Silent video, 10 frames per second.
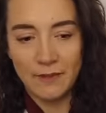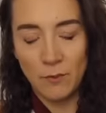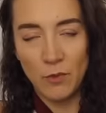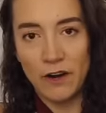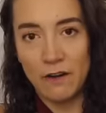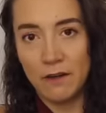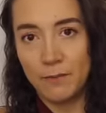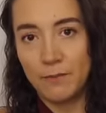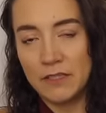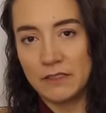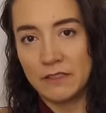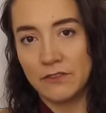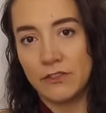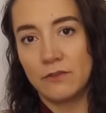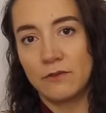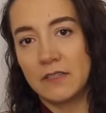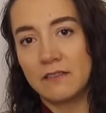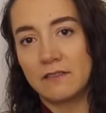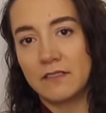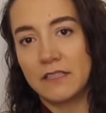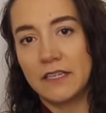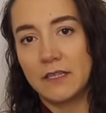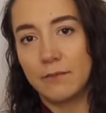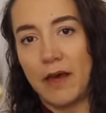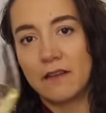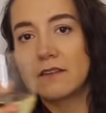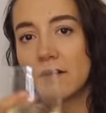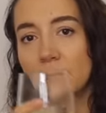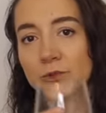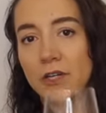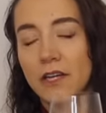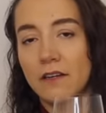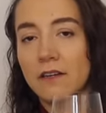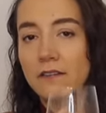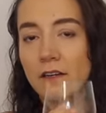I'm wearing a business suit and sitting in a bathtub drinking